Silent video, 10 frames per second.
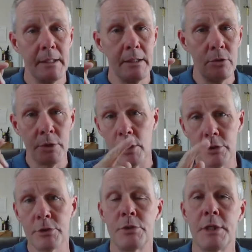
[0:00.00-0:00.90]
you can
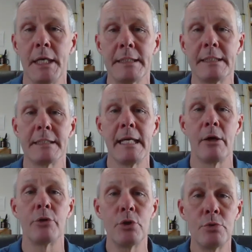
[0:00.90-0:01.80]
also check this
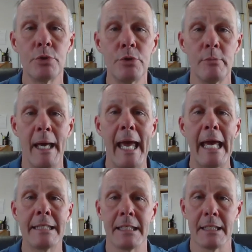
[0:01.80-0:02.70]
out, YouTube
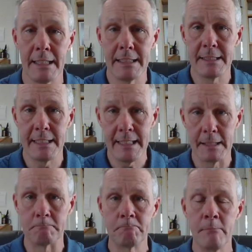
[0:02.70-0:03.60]
and LinkedIn.